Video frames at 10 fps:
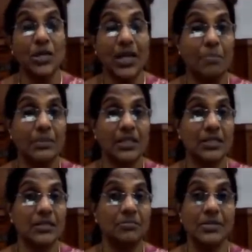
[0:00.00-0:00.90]

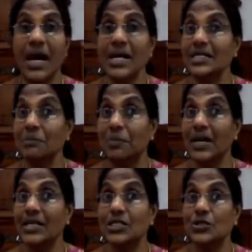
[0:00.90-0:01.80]
capitalism. Nice
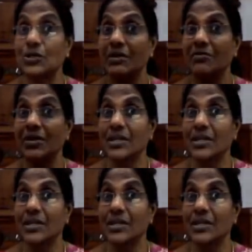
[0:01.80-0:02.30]
place to live in